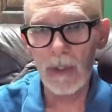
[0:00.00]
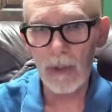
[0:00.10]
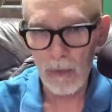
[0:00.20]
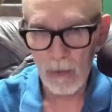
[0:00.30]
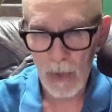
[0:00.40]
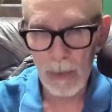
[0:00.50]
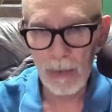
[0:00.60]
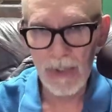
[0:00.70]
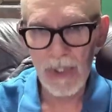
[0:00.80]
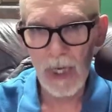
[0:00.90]
to
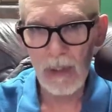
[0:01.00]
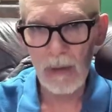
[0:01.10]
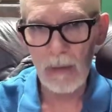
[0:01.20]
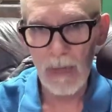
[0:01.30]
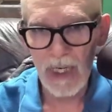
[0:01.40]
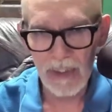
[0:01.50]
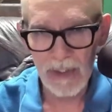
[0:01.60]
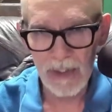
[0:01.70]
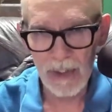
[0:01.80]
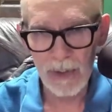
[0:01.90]
represent my
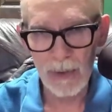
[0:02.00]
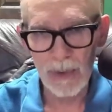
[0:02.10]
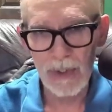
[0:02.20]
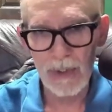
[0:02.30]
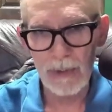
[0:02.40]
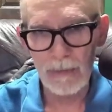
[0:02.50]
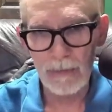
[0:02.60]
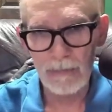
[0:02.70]
constituents,